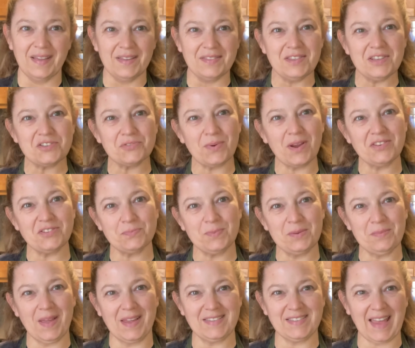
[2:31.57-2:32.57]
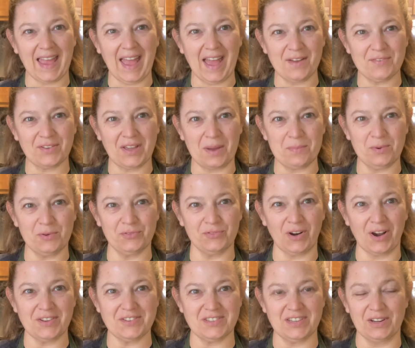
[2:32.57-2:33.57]
This recipe makes a half cup of
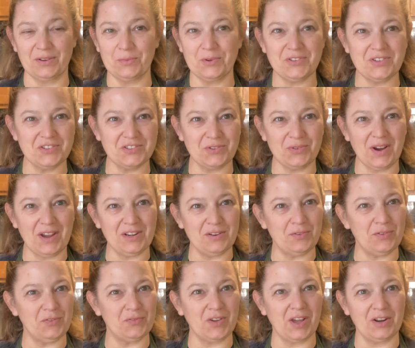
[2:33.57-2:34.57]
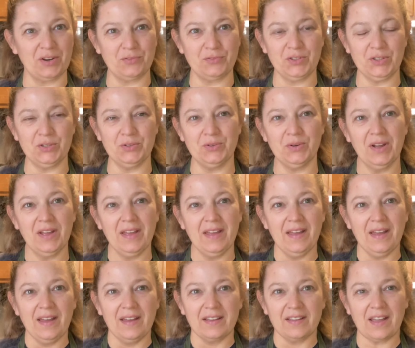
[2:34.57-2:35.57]
frosting, which is great if you've got a few
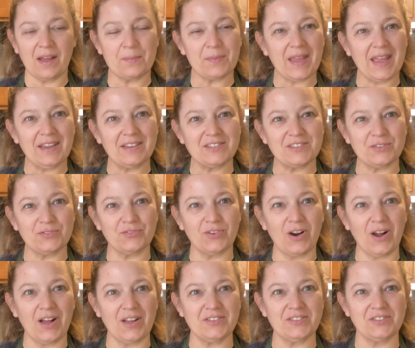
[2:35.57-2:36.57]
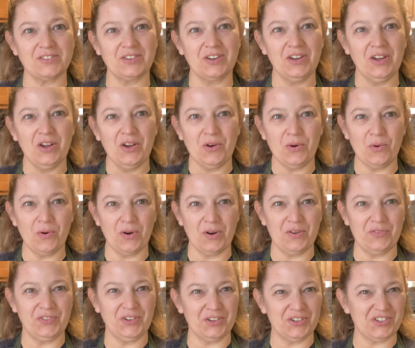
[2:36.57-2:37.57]
cupcakes to frost, or
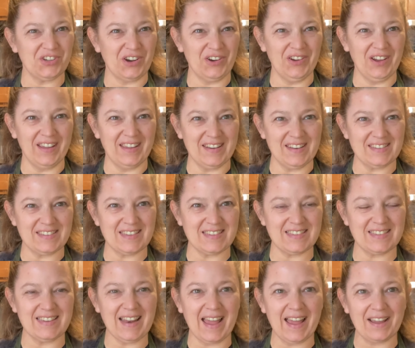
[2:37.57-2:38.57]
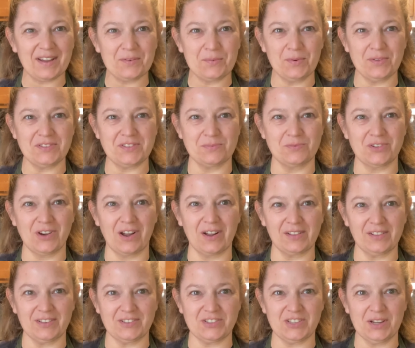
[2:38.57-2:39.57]
if you're sharing it as a snack with some
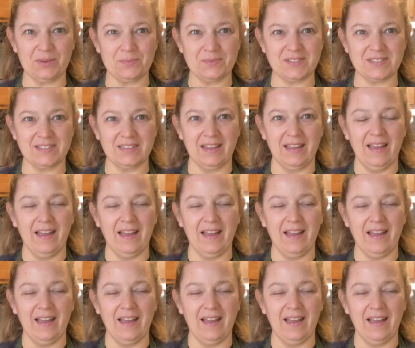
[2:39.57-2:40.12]
chocolate chips.